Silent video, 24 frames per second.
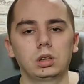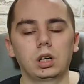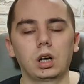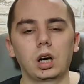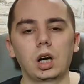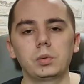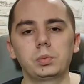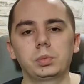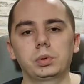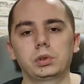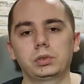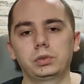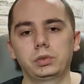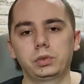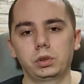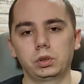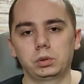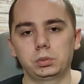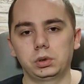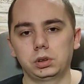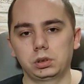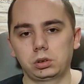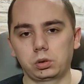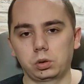high
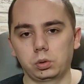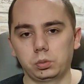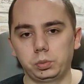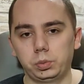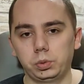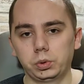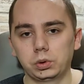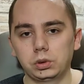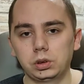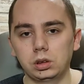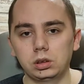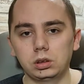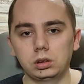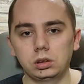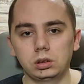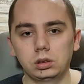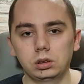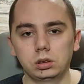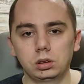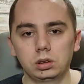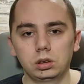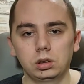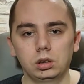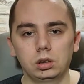performance computers
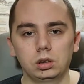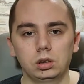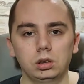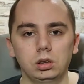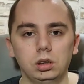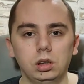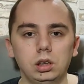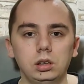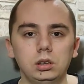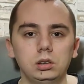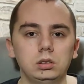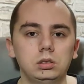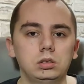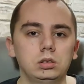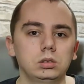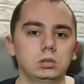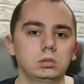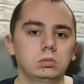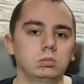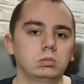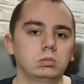and